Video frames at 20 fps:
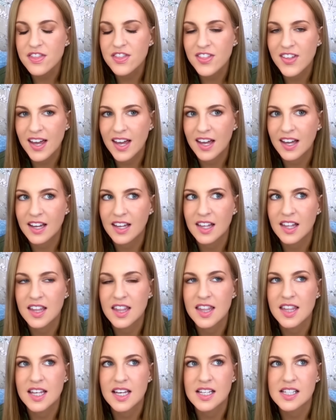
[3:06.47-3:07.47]
think
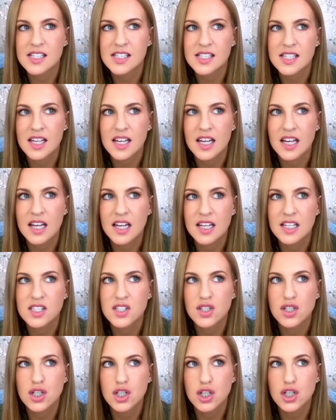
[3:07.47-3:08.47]
this
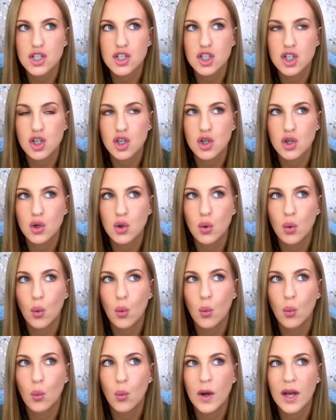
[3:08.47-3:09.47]
is to do
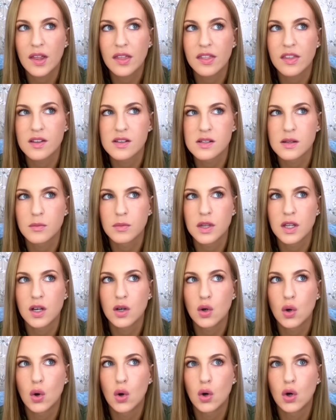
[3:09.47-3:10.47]
with
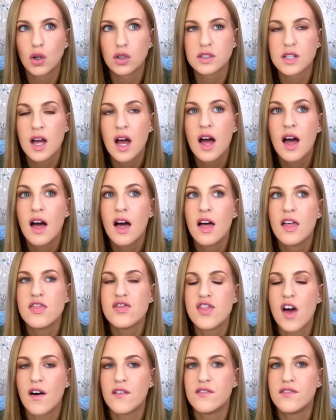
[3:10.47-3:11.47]
something called
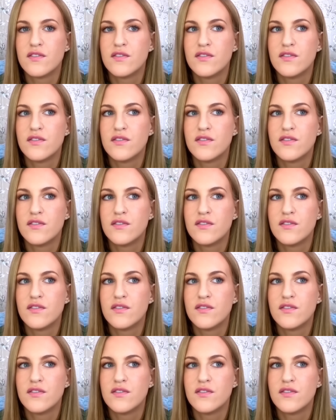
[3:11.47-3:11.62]
the